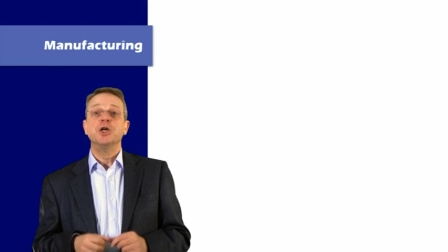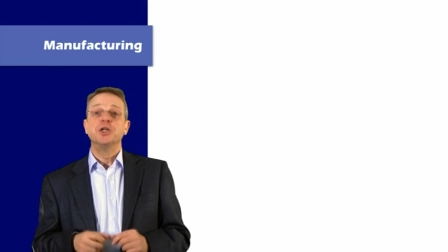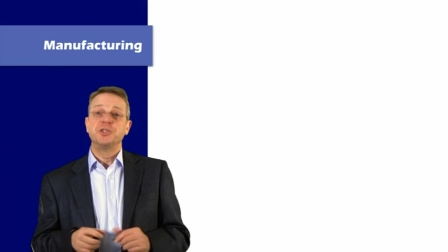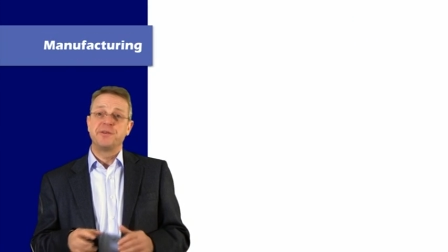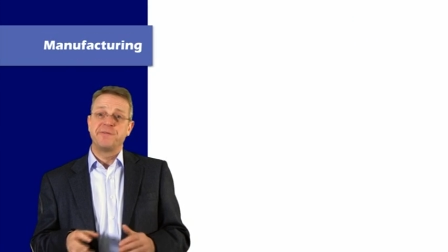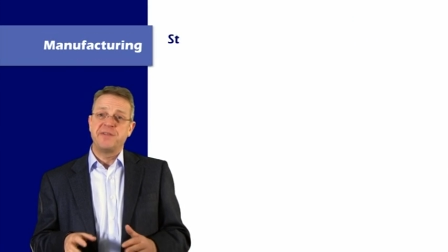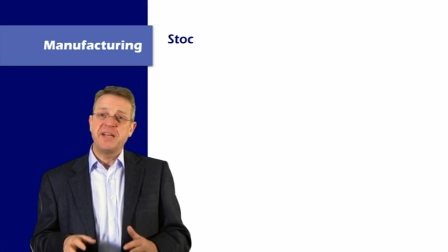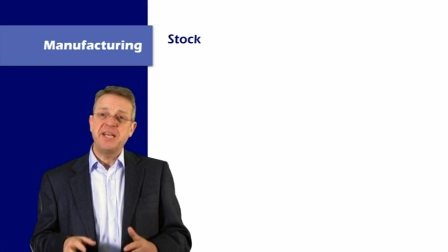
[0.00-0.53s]

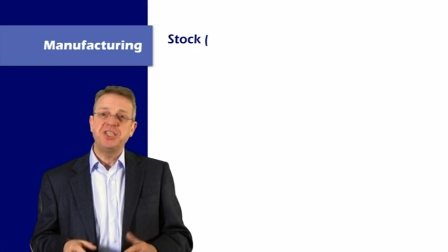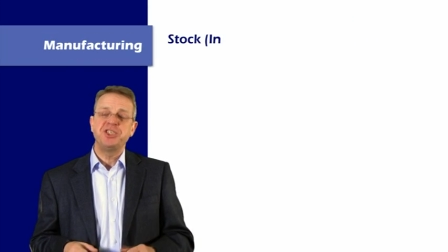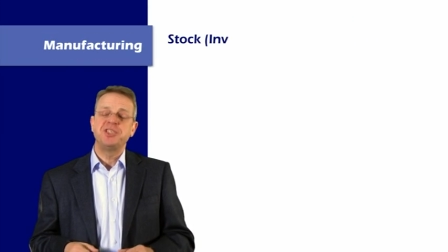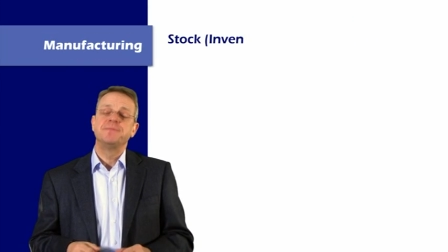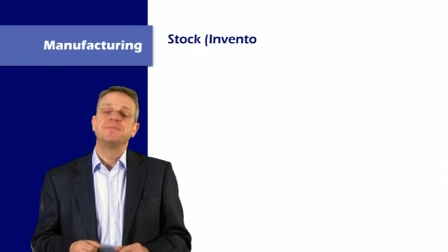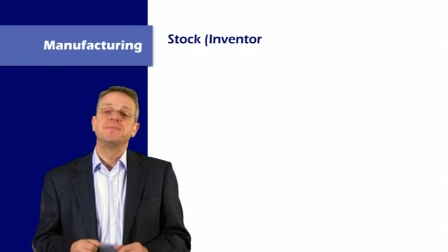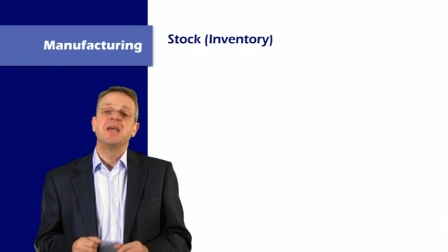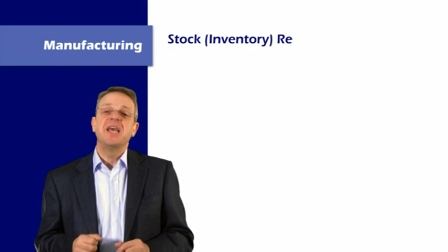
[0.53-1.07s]
To finish,
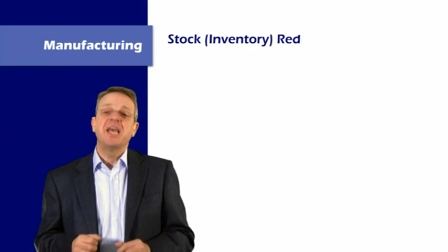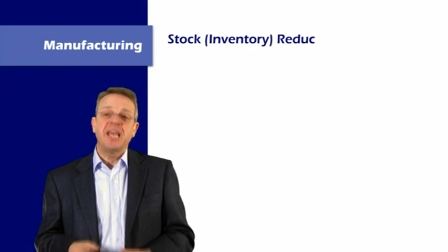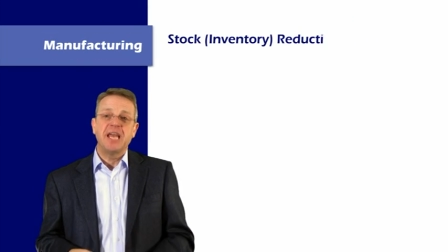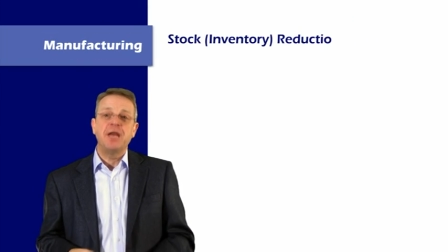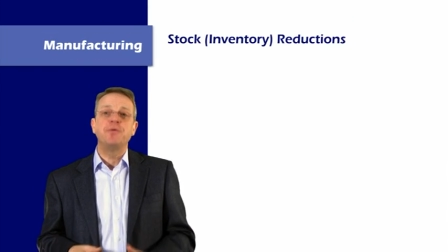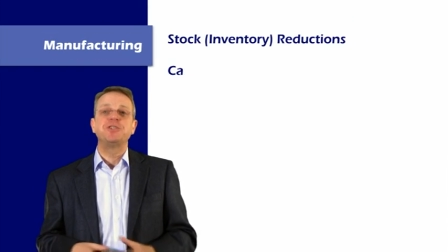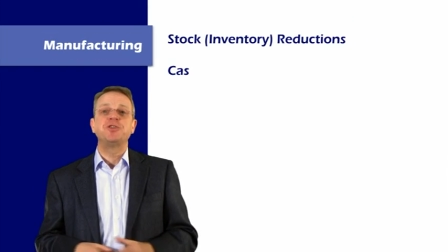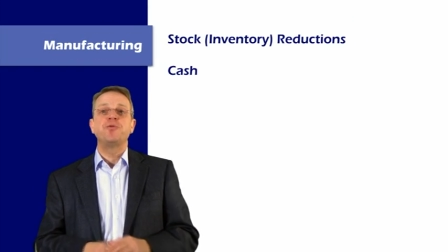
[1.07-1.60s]

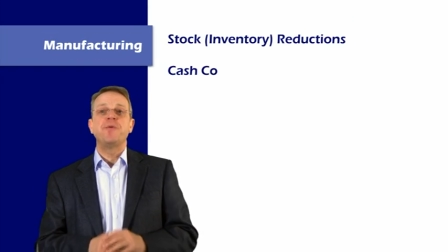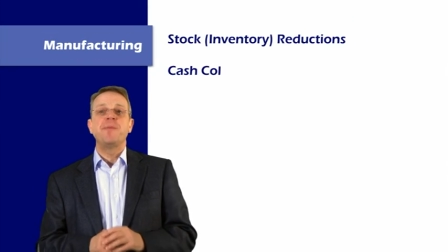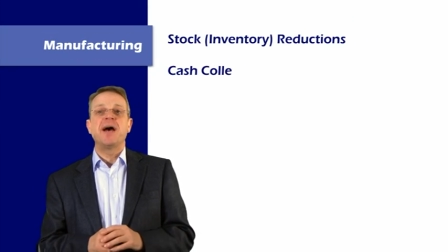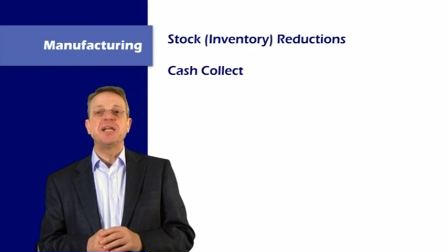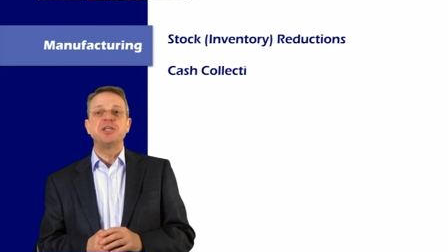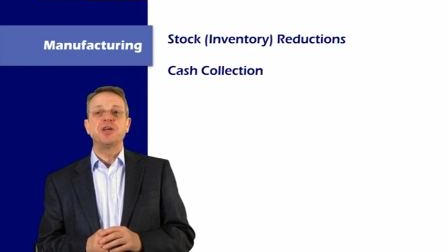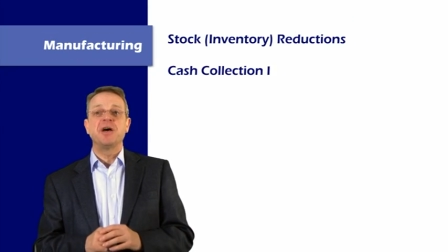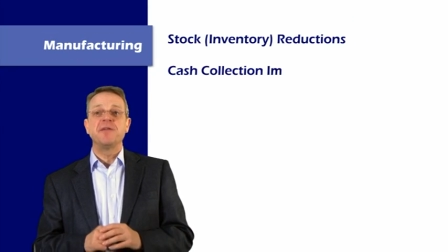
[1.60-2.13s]
here is a
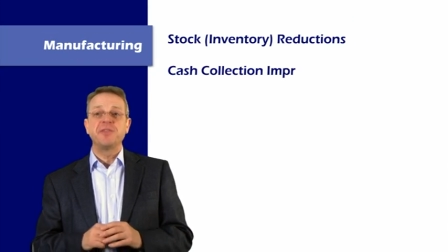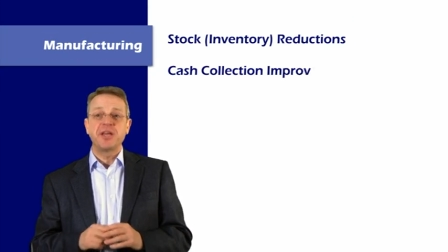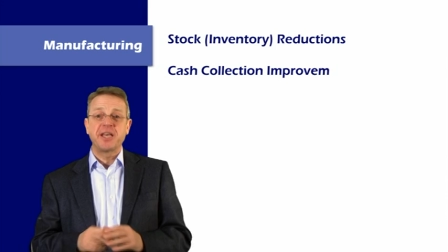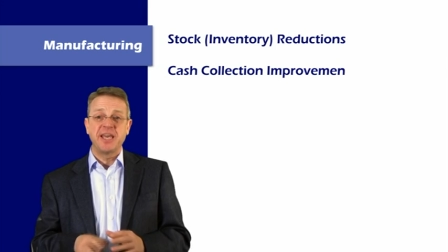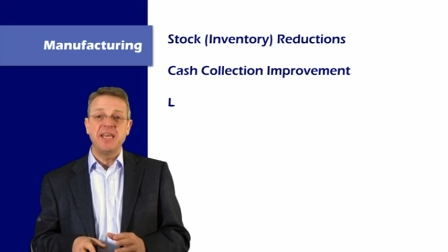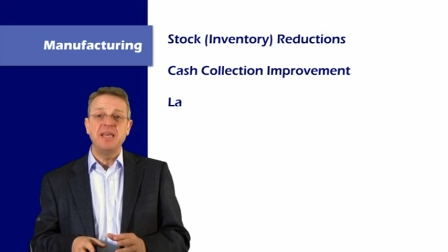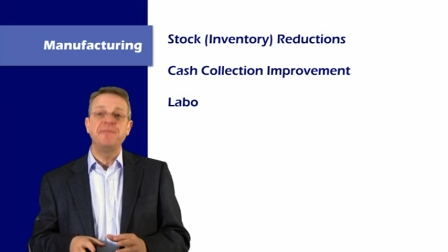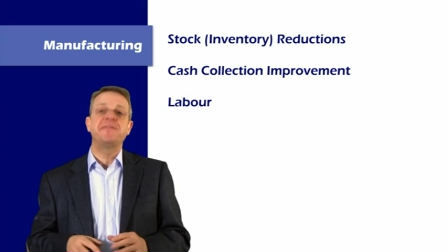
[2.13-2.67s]
reminder of the
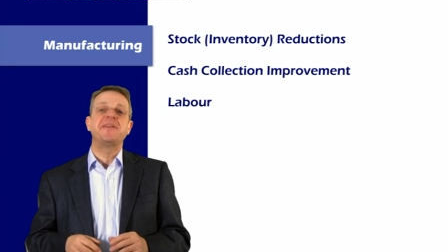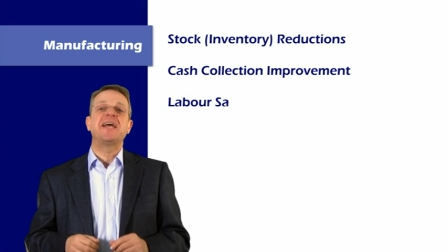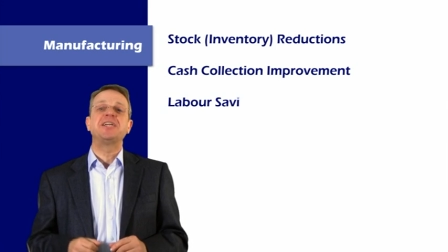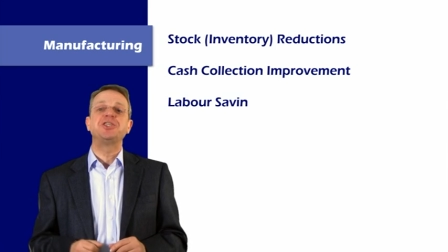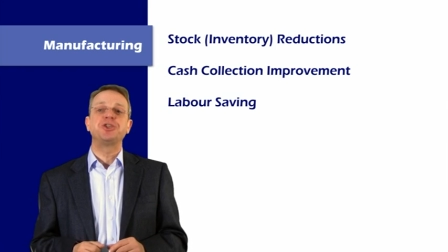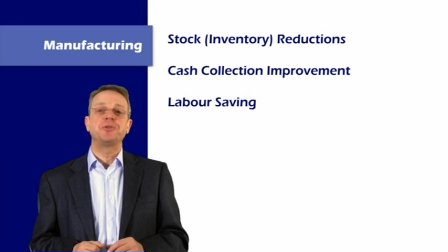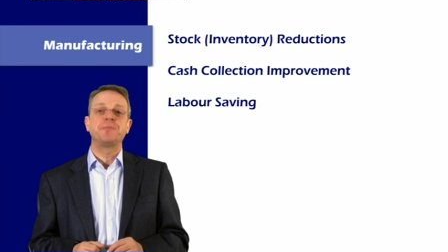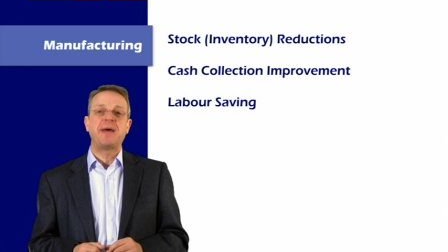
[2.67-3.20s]
key
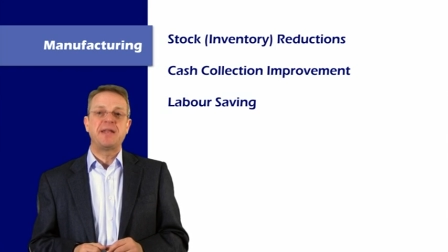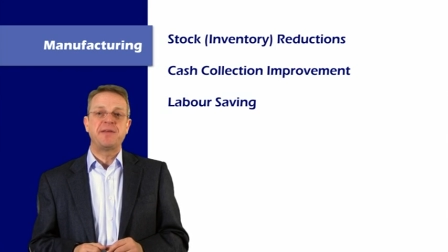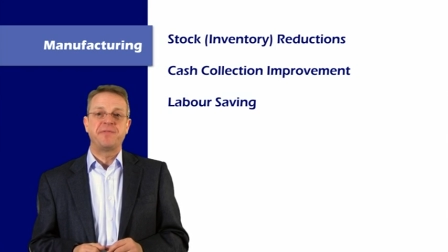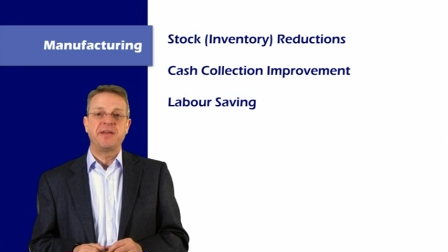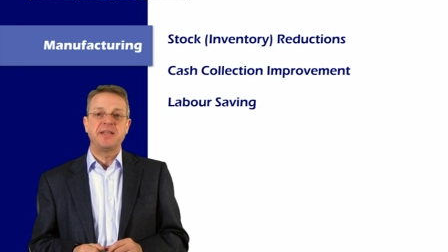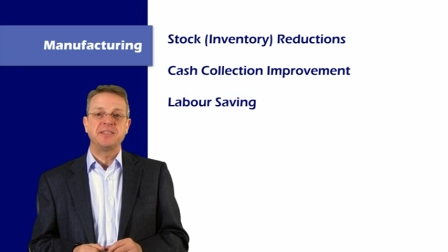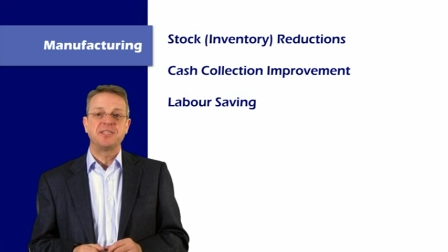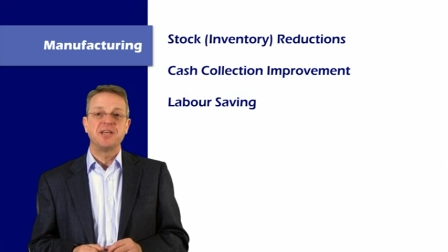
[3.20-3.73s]
financial
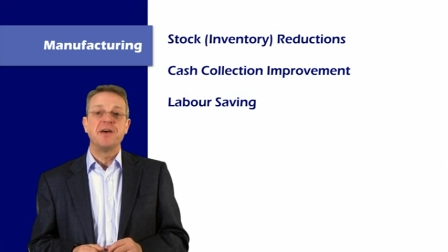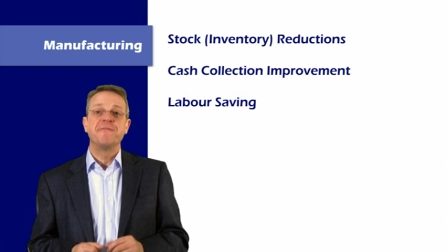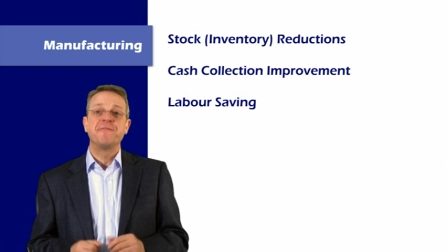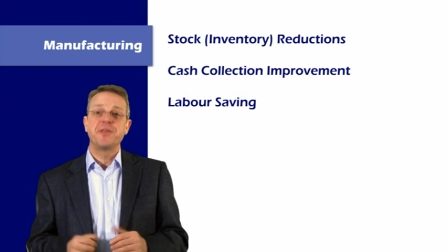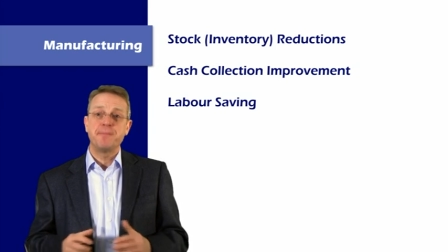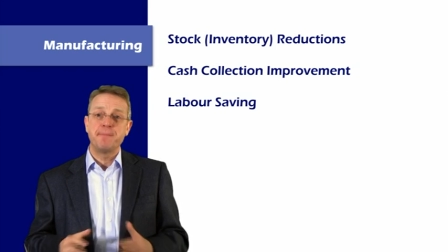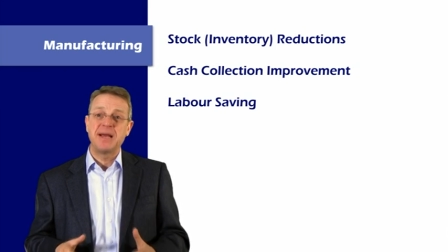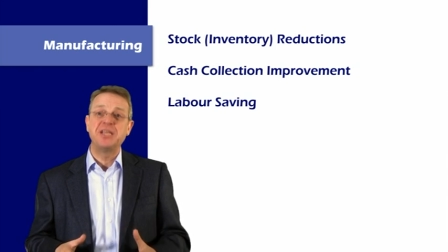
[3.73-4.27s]
benefits for
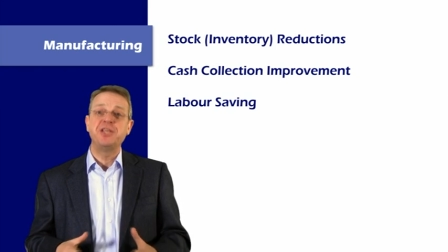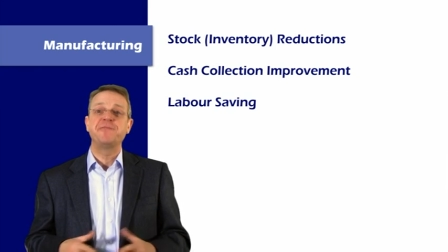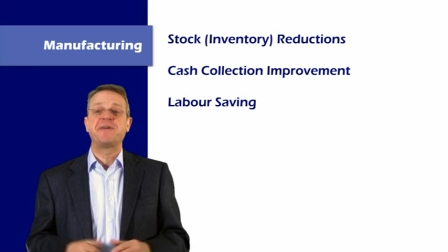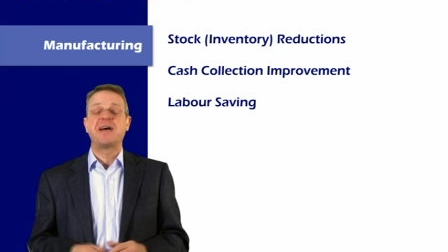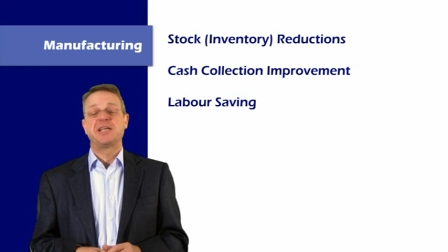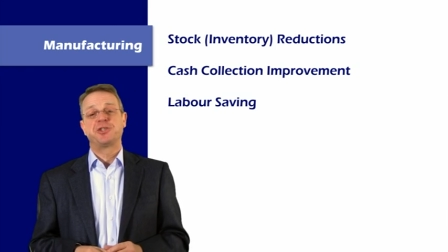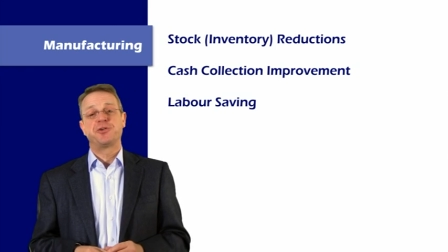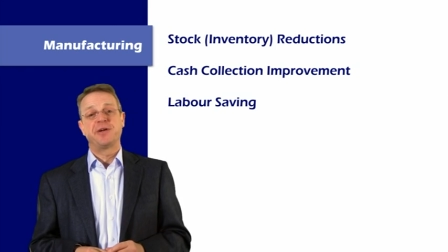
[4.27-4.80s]
the
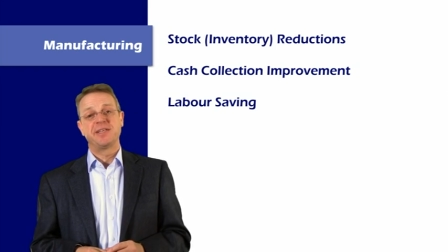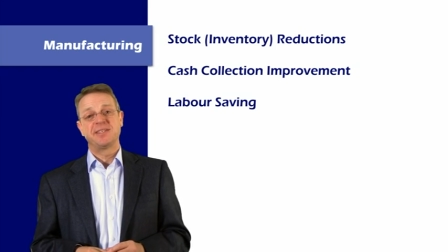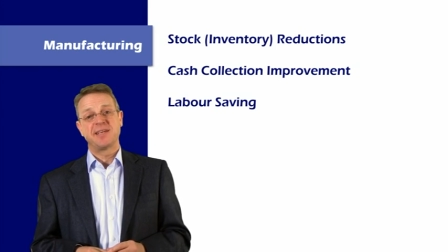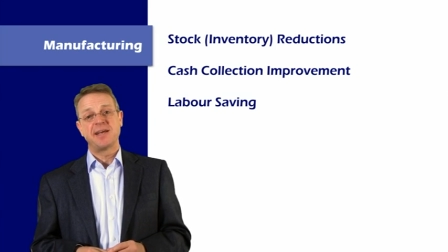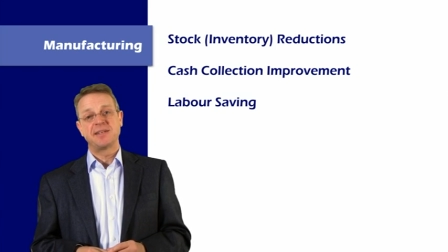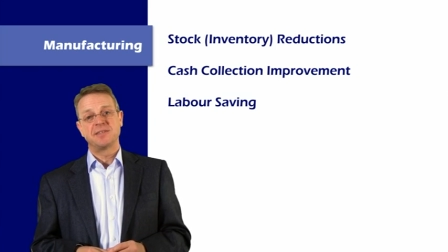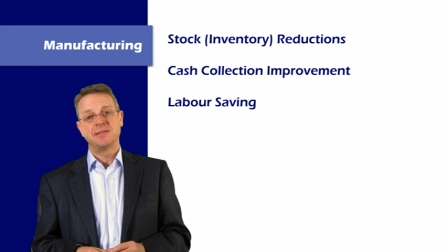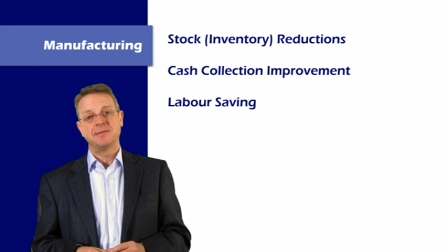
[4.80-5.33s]
manufacturing
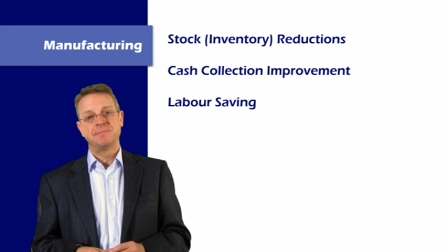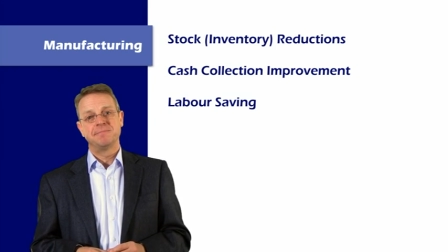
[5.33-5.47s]
sector.